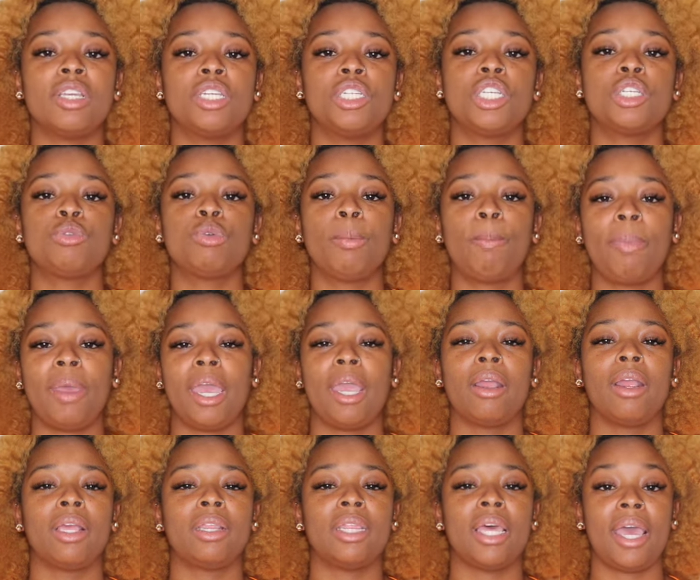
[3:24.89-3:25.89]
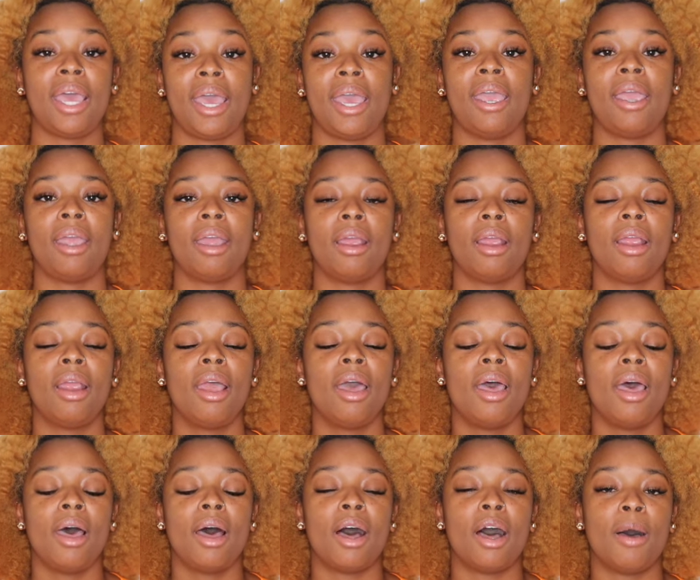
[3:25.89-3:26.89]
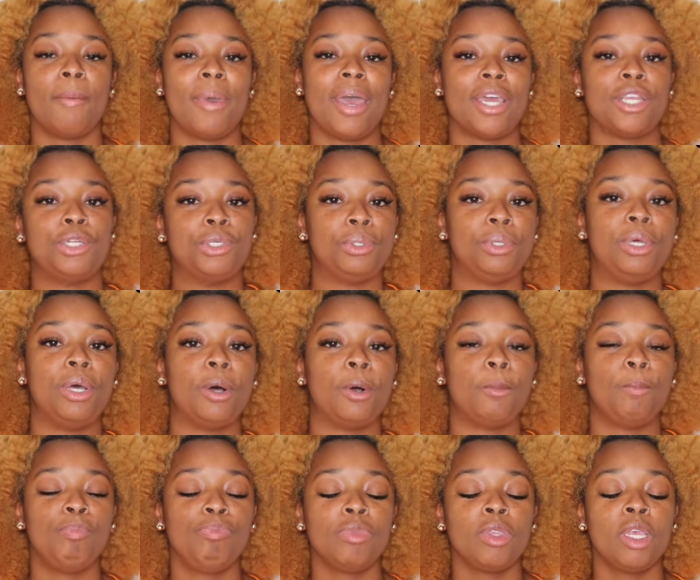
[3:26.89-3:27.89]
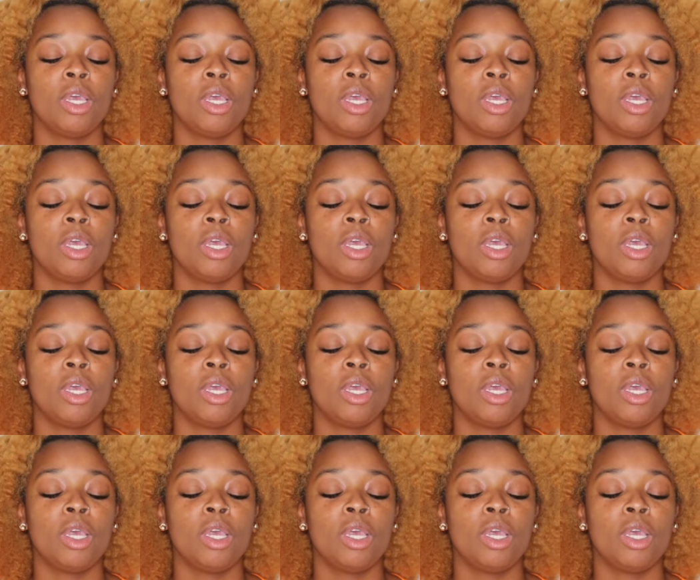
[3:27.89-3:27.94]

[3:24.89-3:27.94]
and just repairing the hair as you go.